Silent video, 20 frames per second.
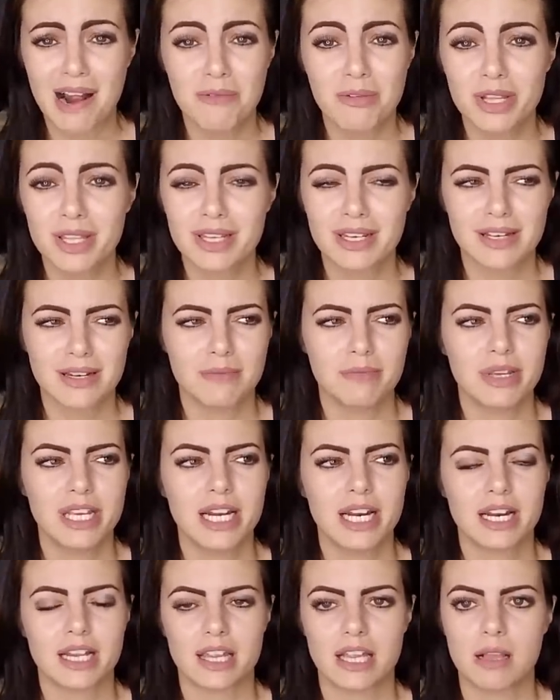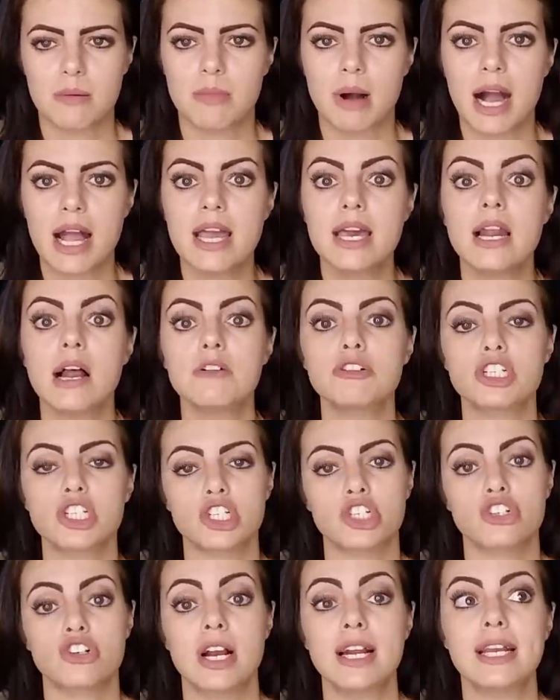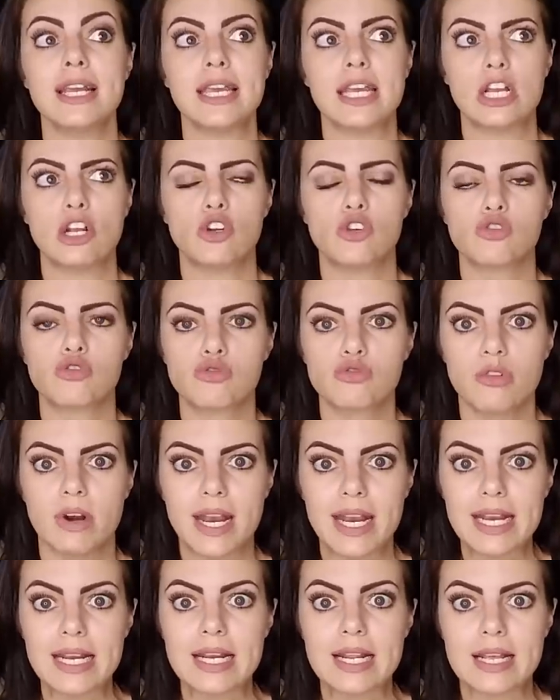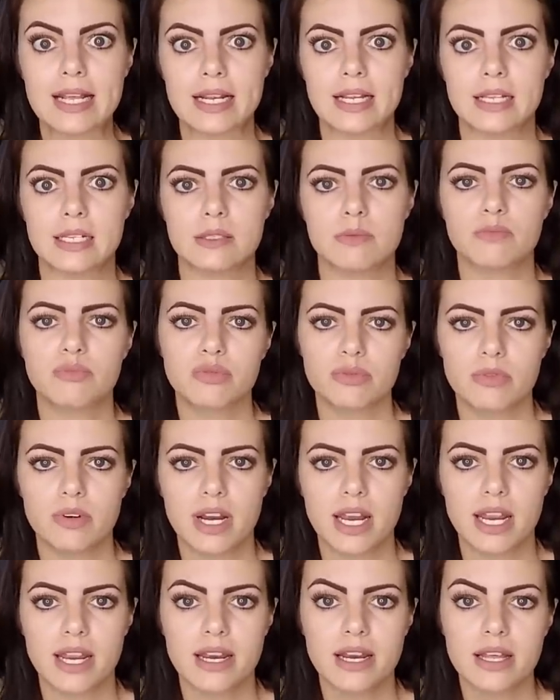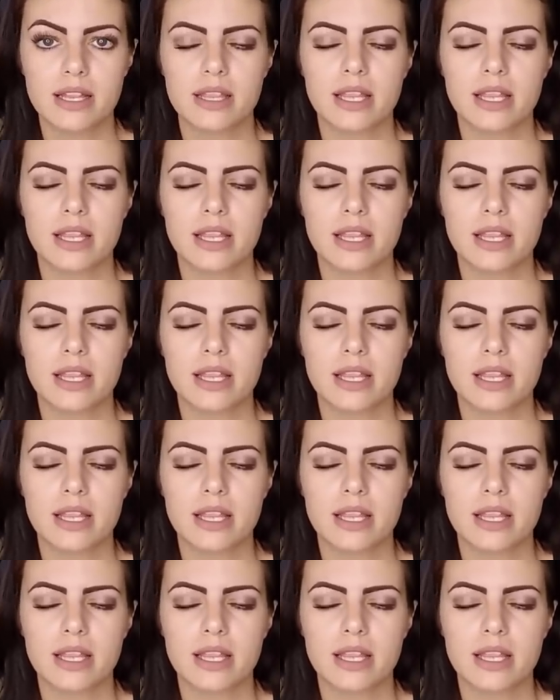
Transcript: I really didn't mean anything by it. I was just trying to ingrain in his brain